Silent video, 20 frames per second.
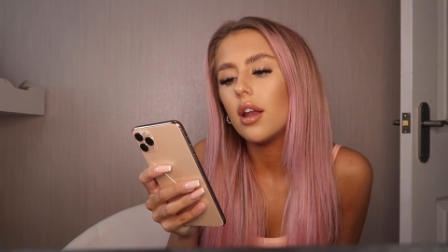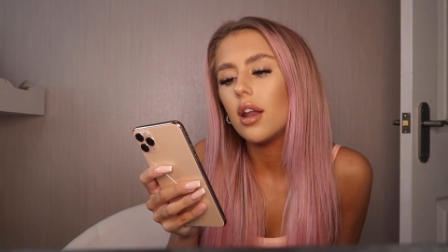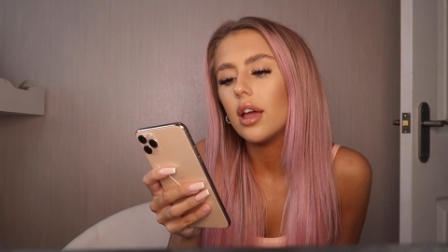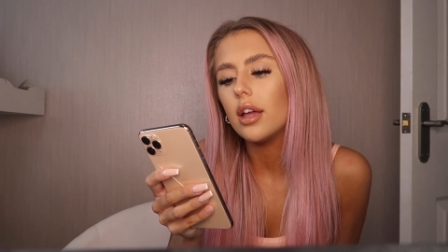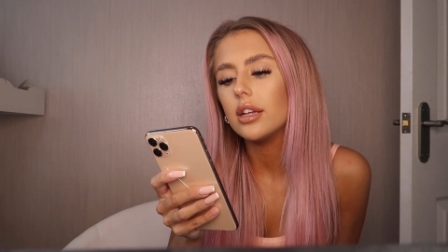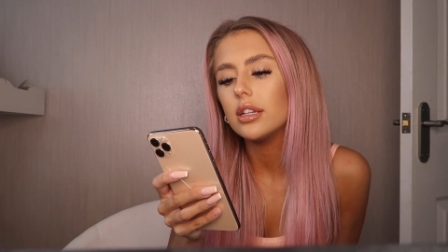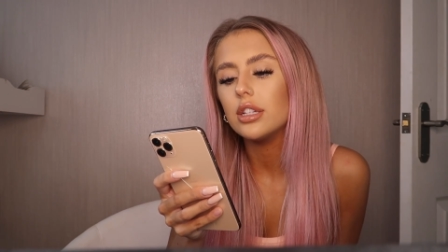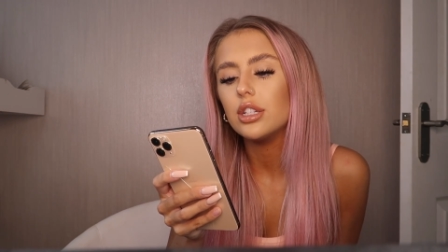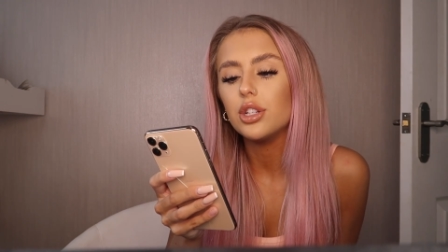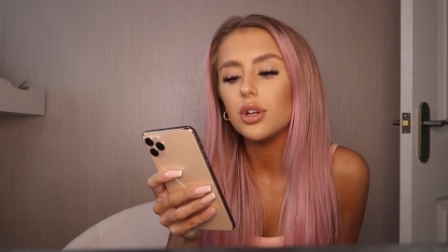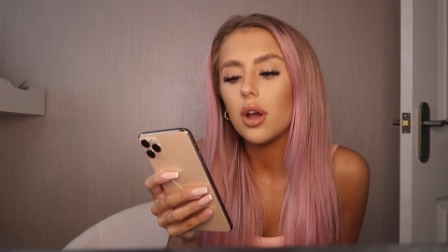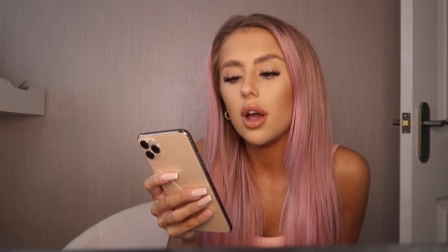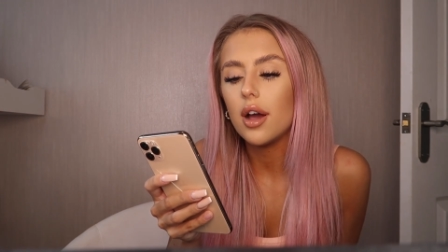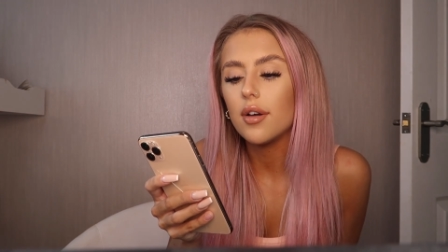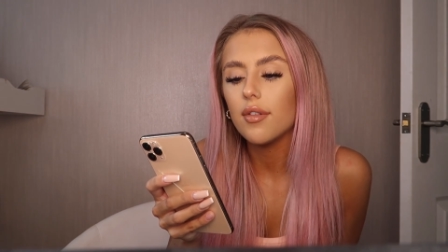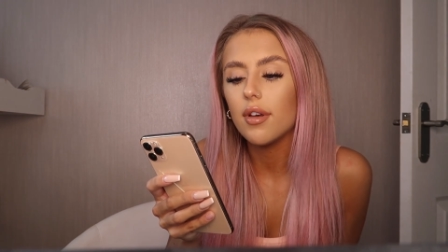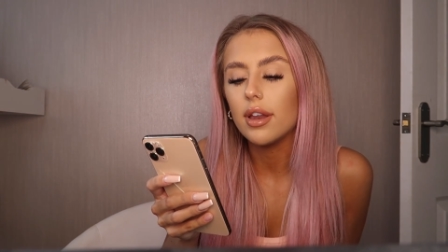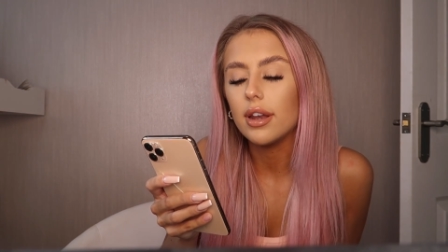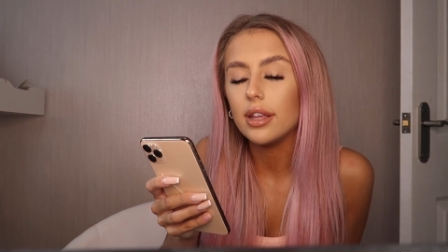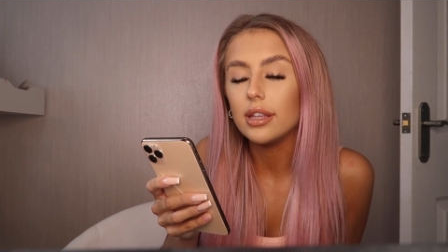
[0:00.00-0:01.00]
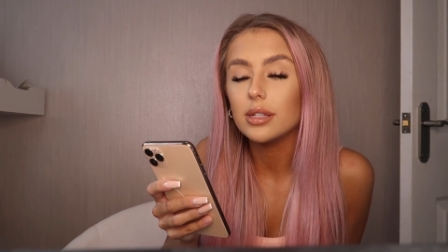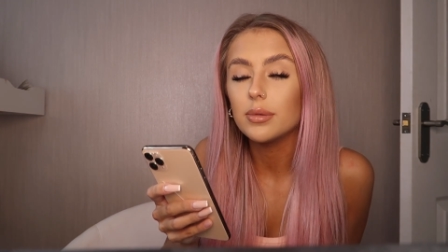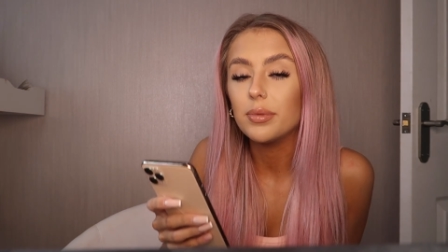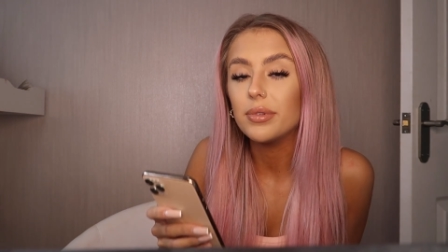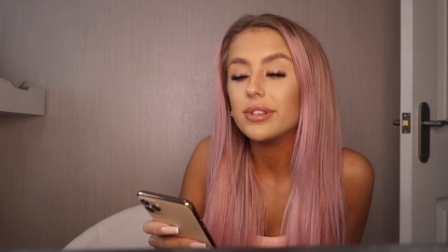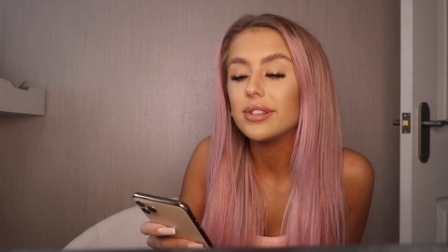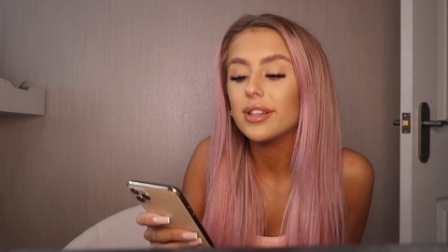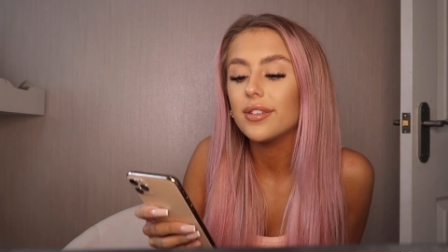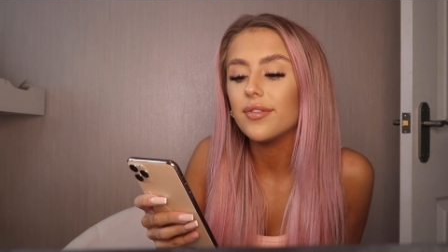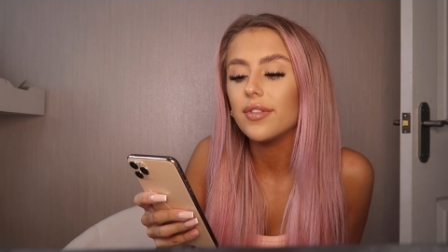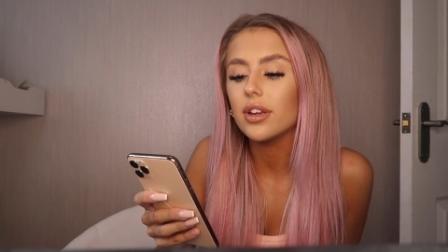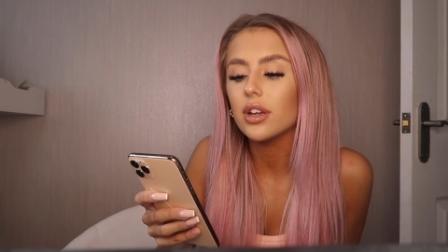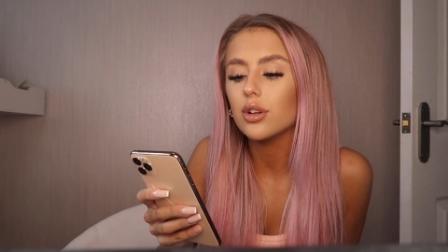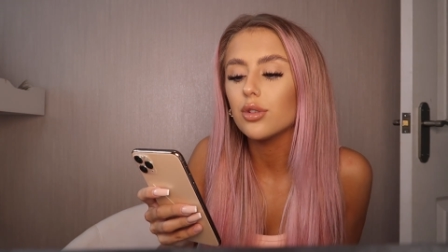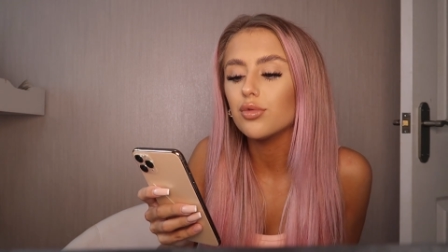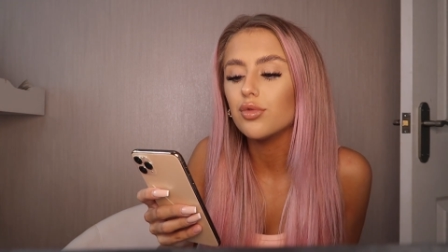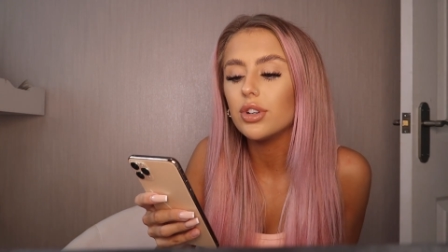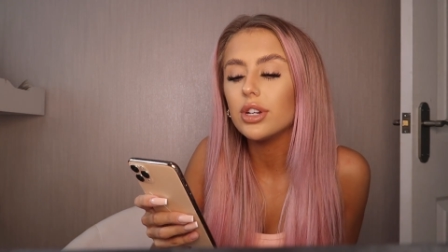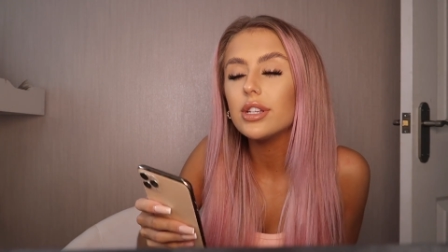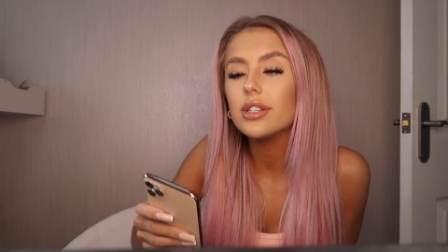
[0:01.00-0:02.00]
Like, did you have any specific
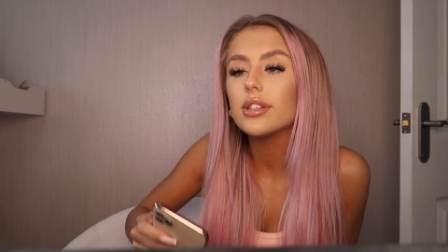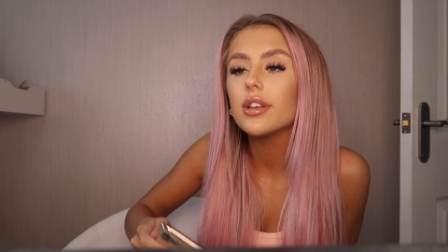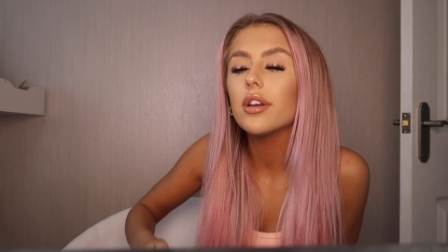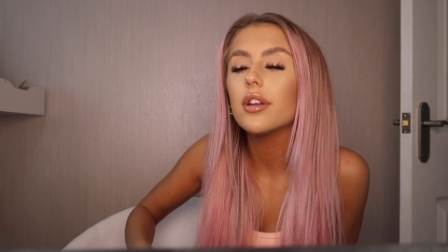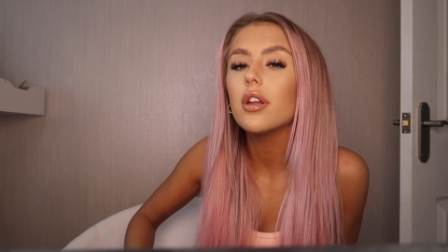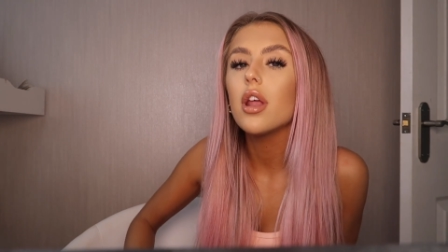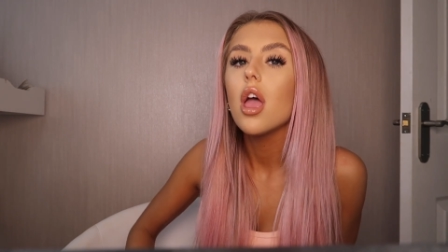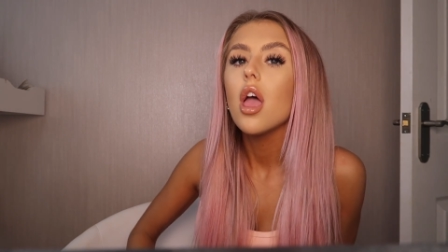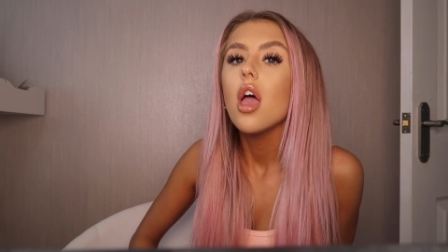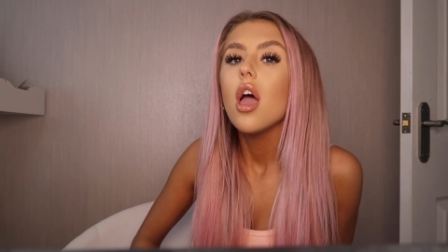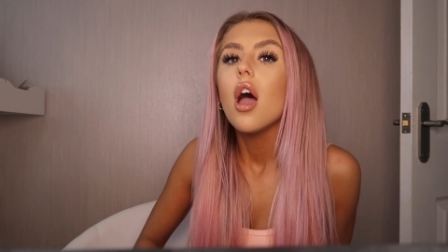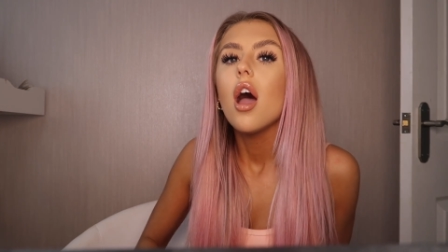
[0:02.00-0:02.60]
reason?